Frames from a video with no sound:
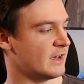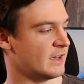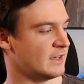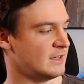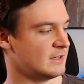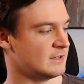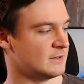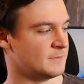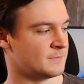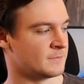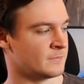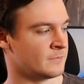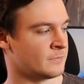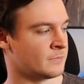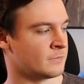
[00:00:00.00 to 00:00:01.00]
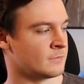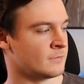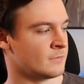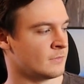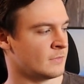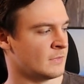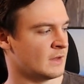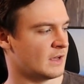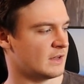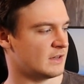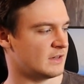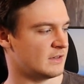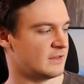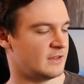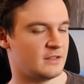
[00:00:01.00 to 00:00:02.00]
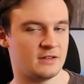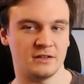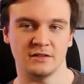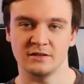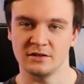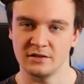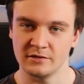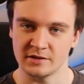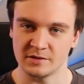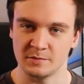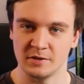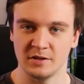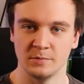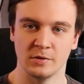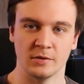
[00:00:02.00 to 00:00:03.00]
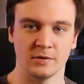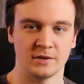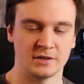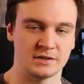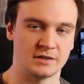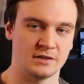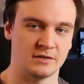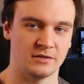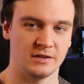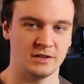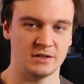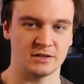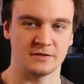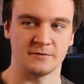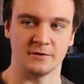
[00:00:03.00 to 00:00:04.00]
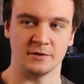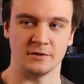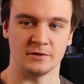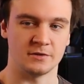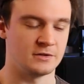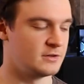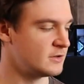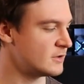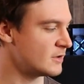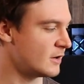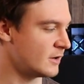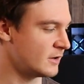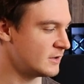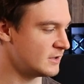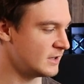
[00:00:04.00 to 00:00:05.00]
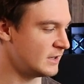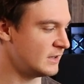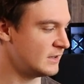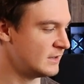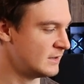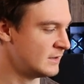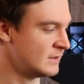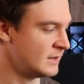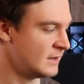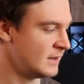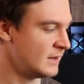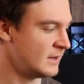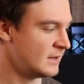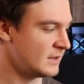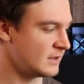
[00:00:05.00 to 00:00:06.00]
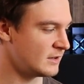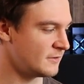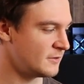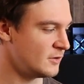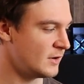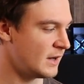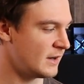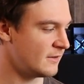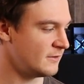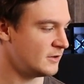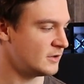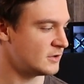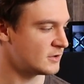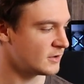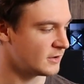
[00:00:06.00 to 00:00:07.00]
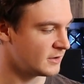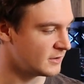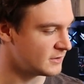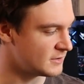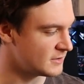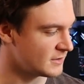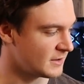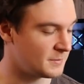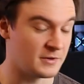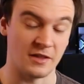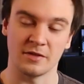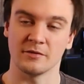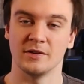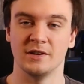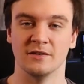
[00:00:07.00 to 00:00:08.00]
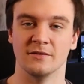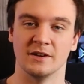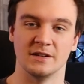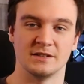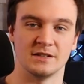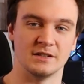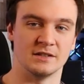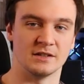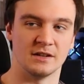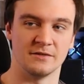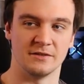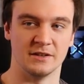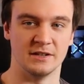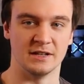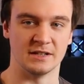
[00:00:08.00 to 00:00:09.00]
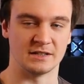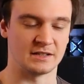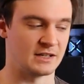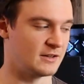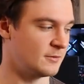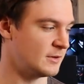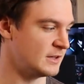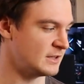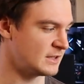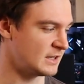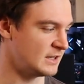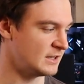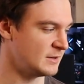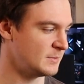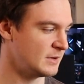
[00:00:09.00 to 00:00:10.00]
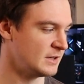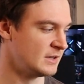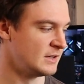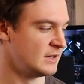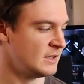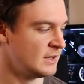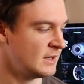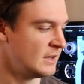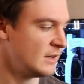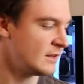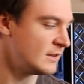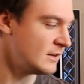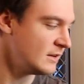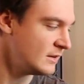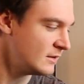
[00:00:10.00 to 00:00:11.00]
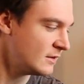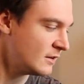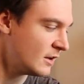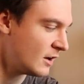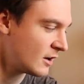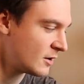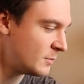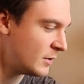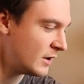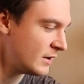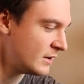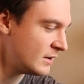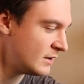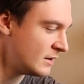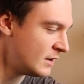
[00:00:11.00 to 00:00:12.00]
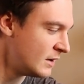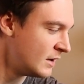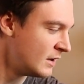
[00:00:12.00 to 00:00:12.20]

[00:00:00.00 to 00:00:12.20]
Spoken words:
height. Then the USB ports, they're really just for charging. Like if you could charge up to 3 devices off the desk at one time. The lock button,